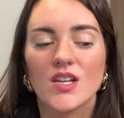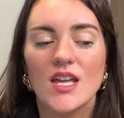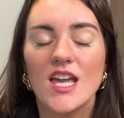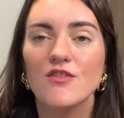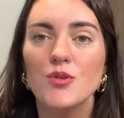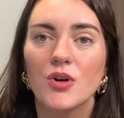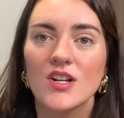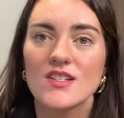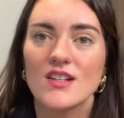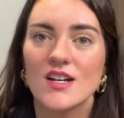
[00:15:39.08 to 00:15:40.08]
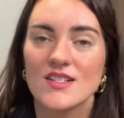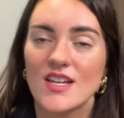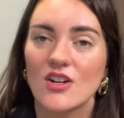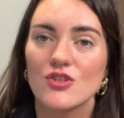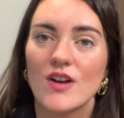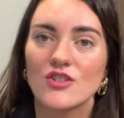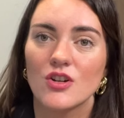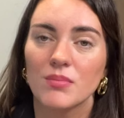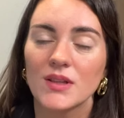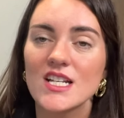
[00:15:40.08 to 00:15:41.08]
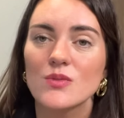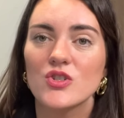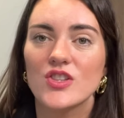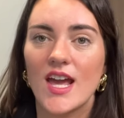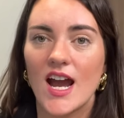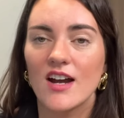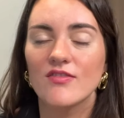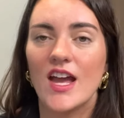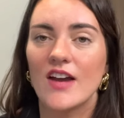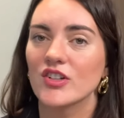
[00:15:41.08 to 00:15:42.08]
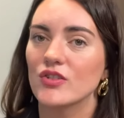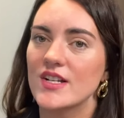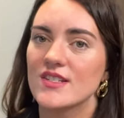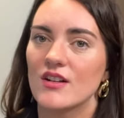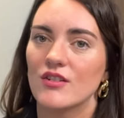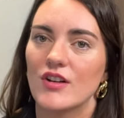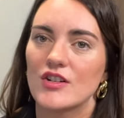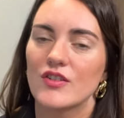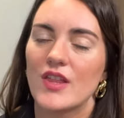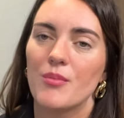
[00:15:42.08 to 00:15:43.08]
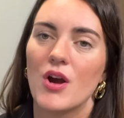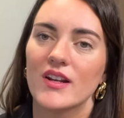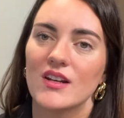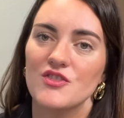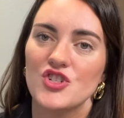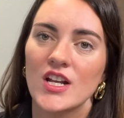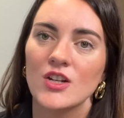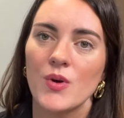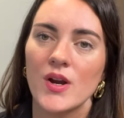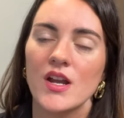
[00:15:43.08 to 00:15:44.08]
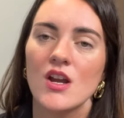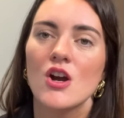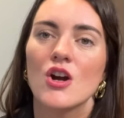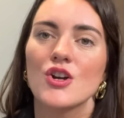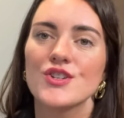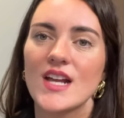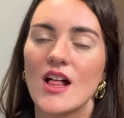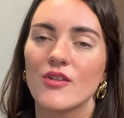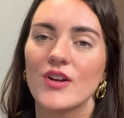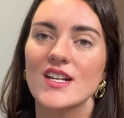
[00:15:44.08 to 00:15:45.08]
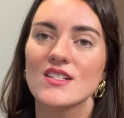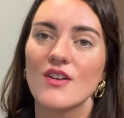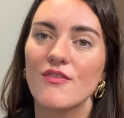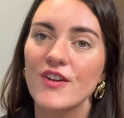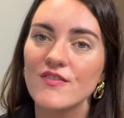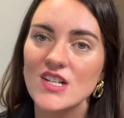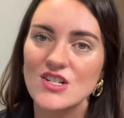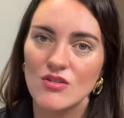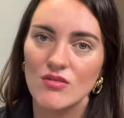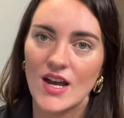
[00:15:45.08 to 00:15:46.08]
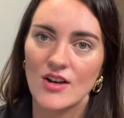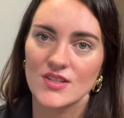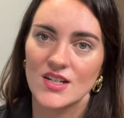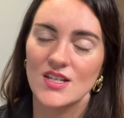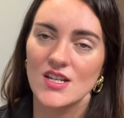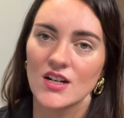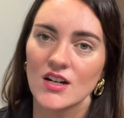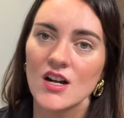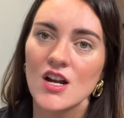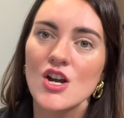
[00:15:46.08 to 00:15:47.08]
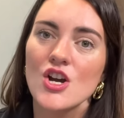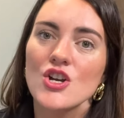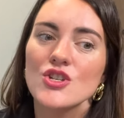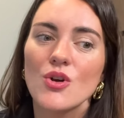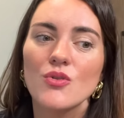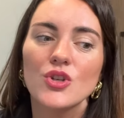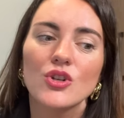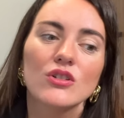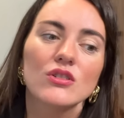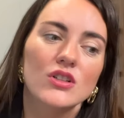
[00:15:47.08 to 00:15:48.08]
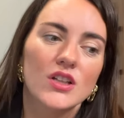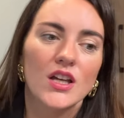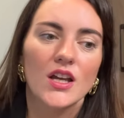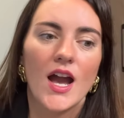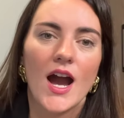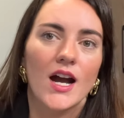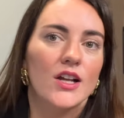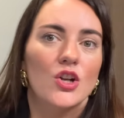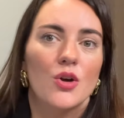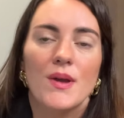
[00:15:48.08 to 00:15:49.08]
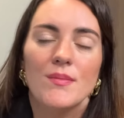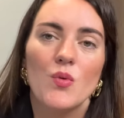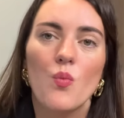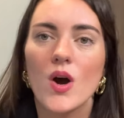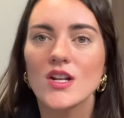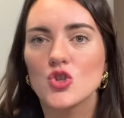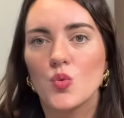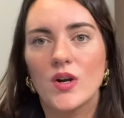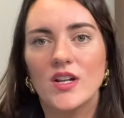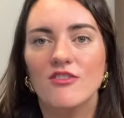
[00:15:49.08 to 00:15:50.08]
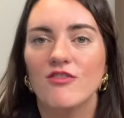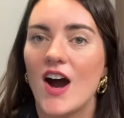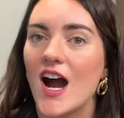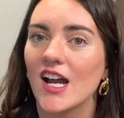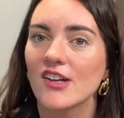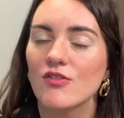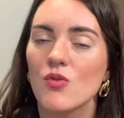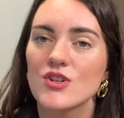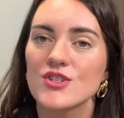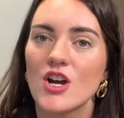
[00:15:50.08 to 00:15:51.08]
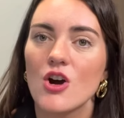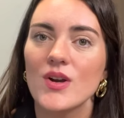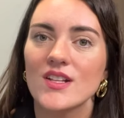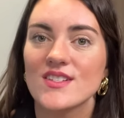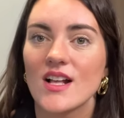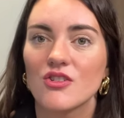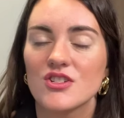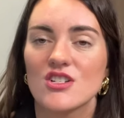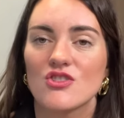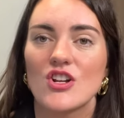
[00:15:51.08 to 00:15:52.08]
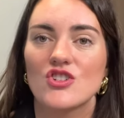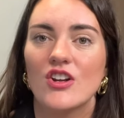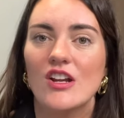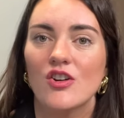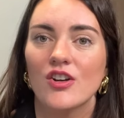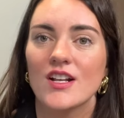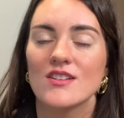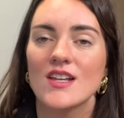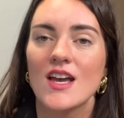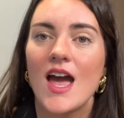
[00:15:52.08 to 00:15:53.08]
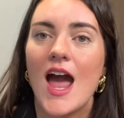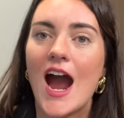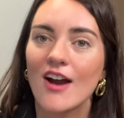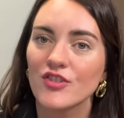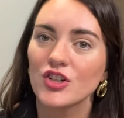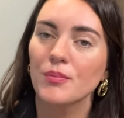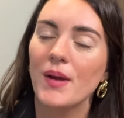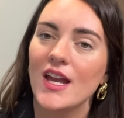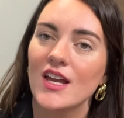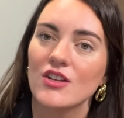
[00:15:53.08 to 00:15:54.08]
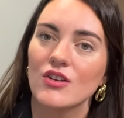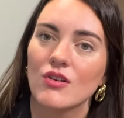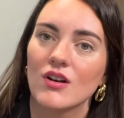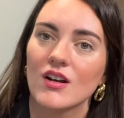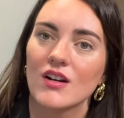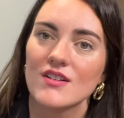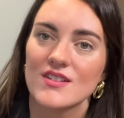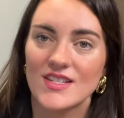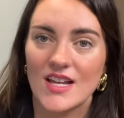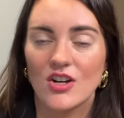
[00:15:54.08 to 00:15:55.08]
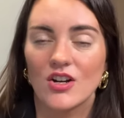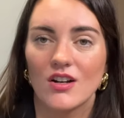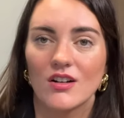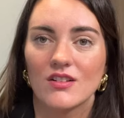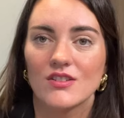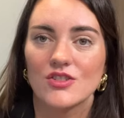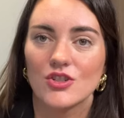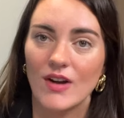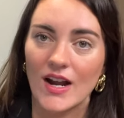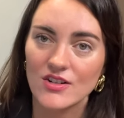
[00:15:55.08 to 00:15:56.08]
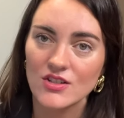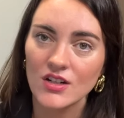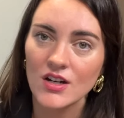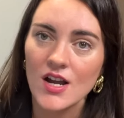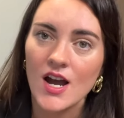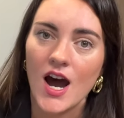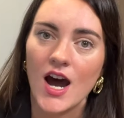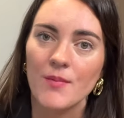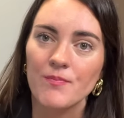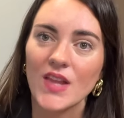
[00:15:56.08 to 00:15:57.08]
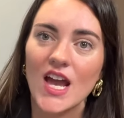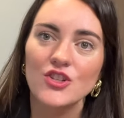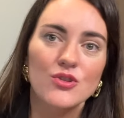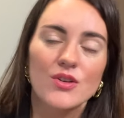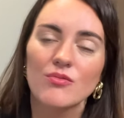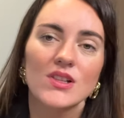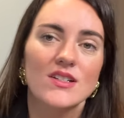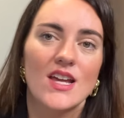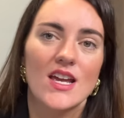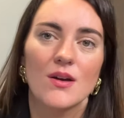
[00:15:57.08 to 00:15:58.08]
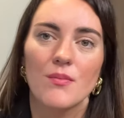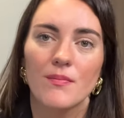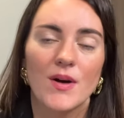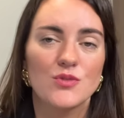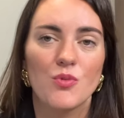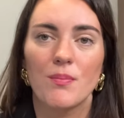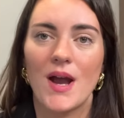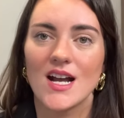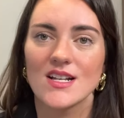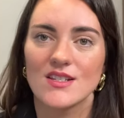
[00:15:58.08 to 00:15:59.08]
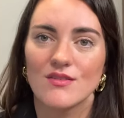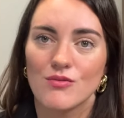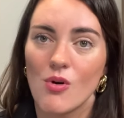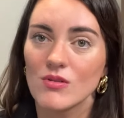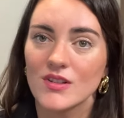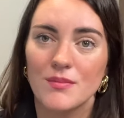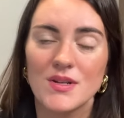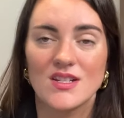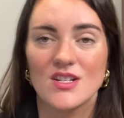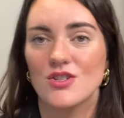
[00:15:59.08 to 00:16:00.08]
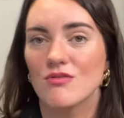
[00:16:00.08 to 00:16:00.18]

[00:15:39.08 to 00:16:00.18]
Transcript: If you put a center director in place, which they have a great center director they brought in January. Her salary is $52,000 a year. So you're looking at, maybe $125,000 or so in sellers' discretionary earnings after you're paying your center director. And you can really take a much more passive role in the business. You